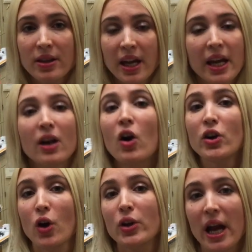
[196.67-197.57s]
they are
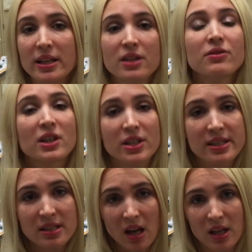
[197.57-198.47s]
not active, they're
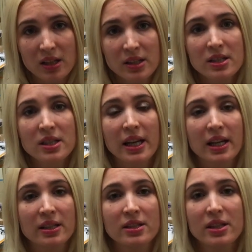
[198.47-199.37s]
silent,
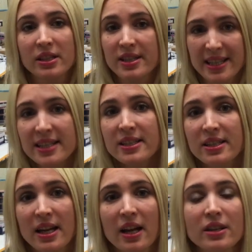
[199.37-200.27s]
and in senescent
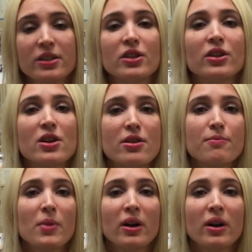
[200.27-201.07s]
cells, there